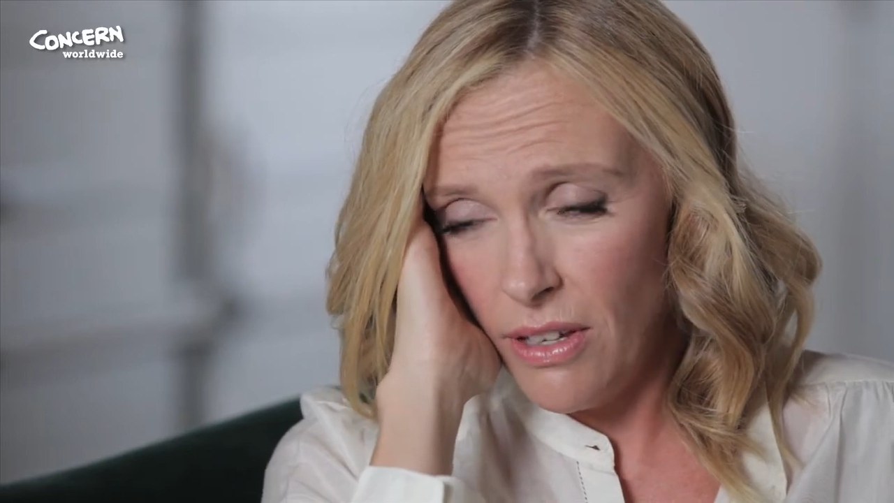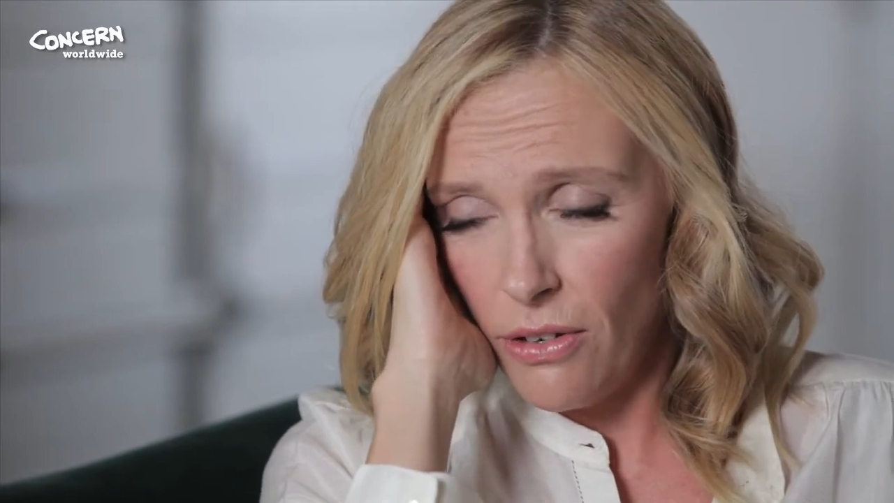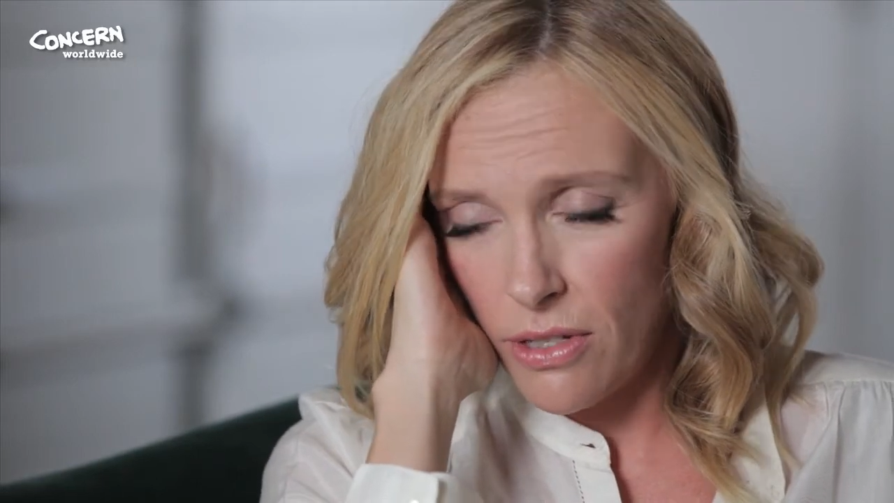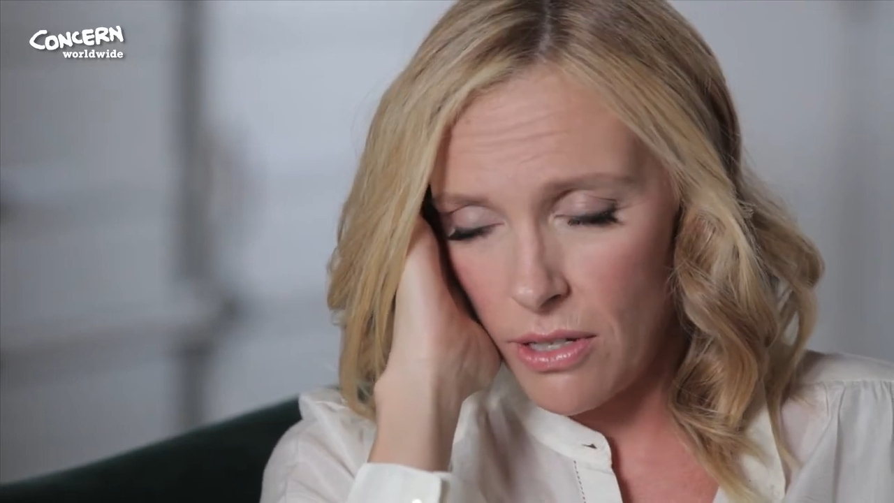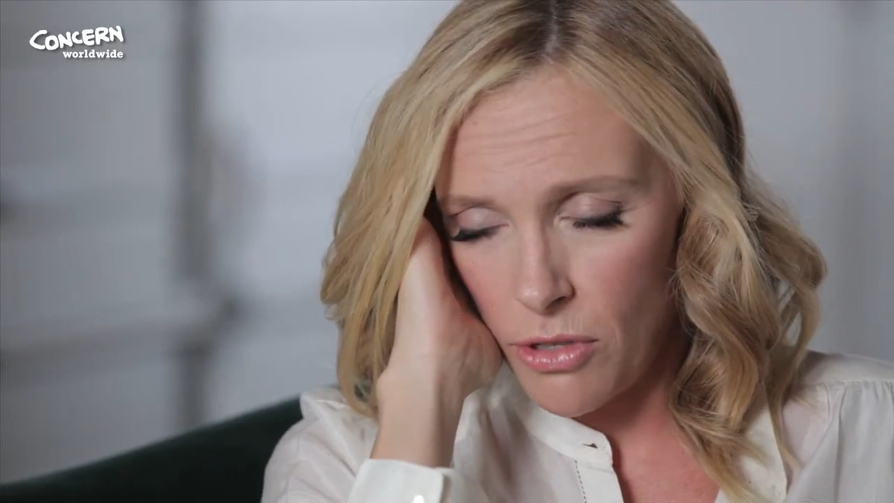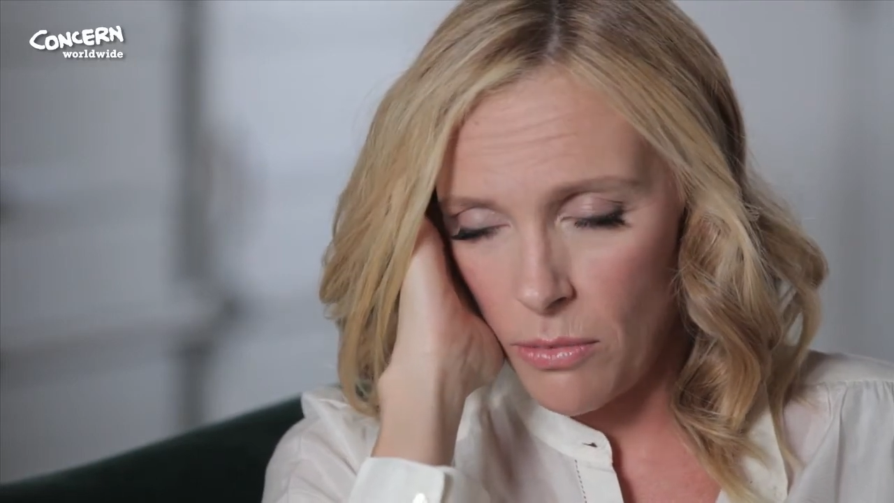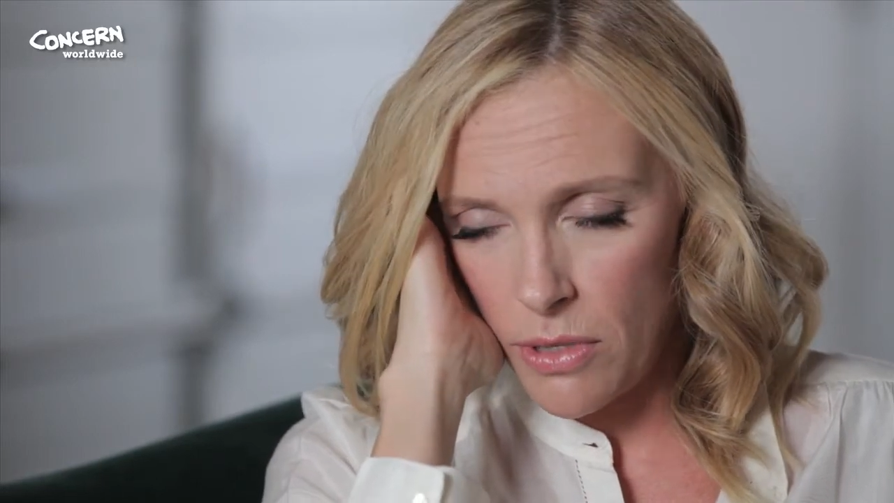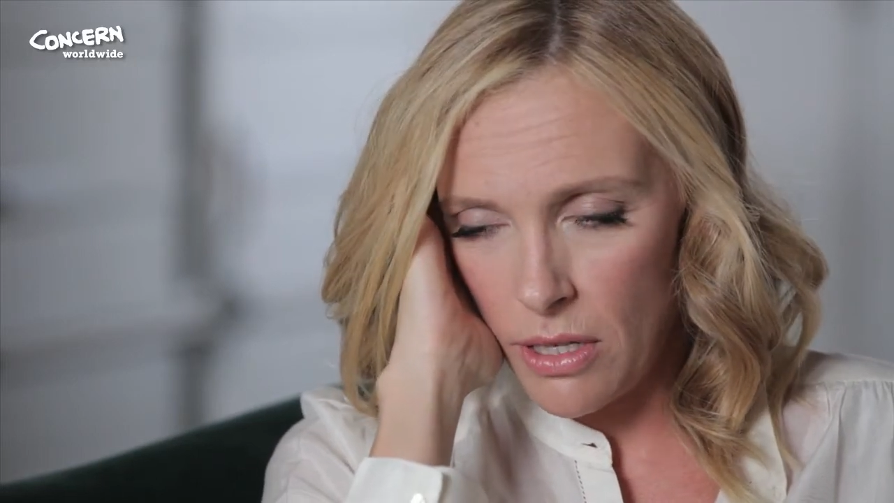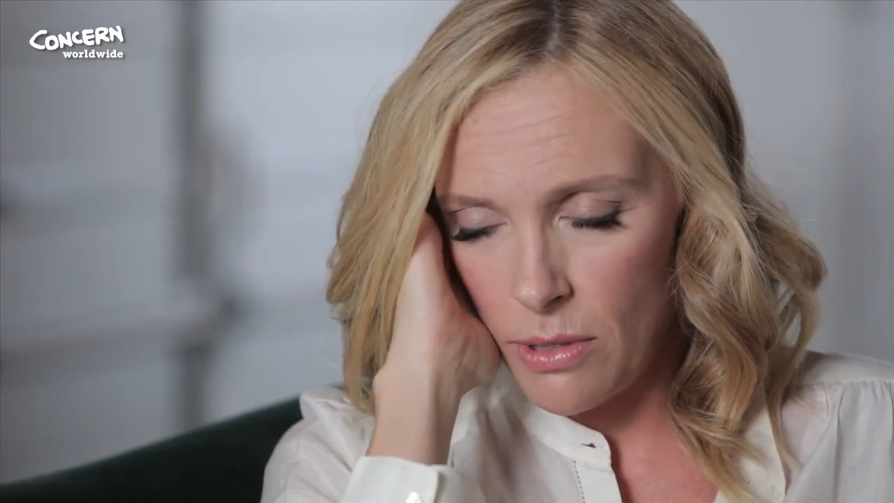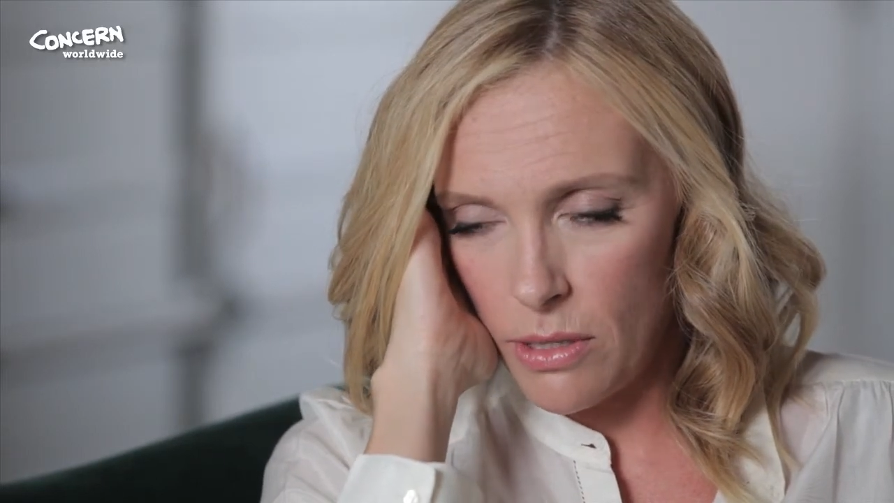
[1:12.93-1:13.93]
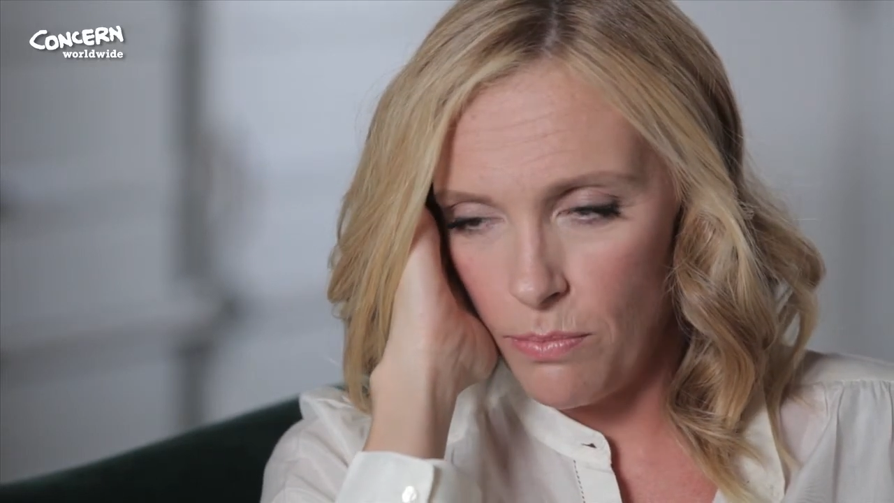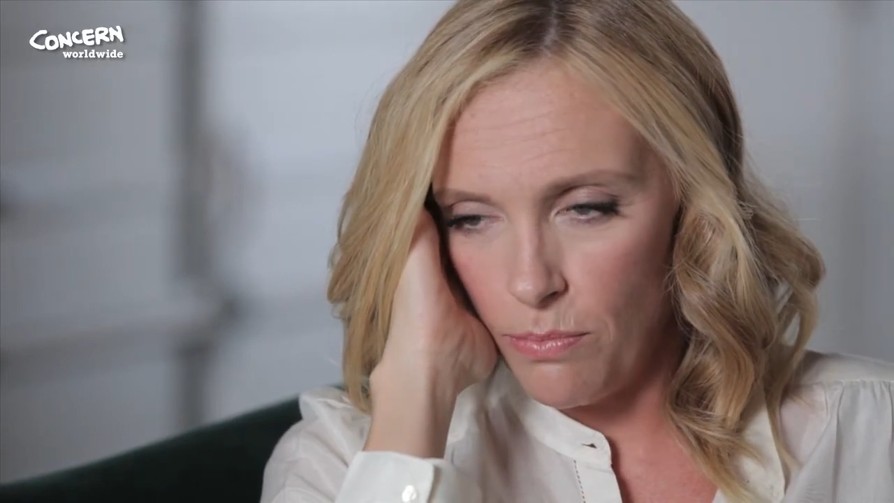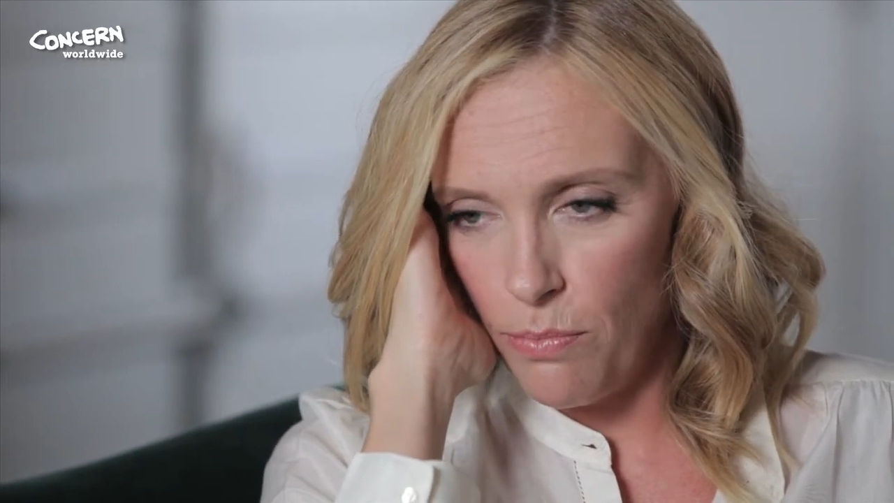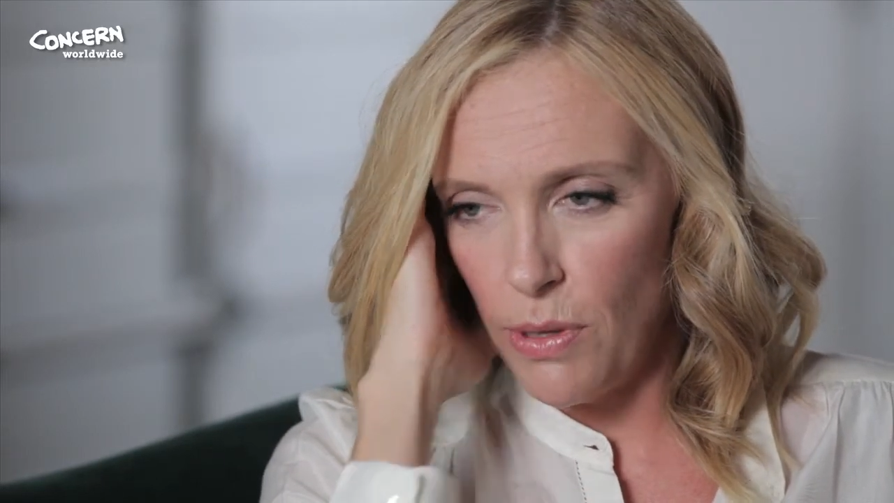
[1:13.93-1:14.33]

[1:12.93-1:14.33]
you know, sometimes seems to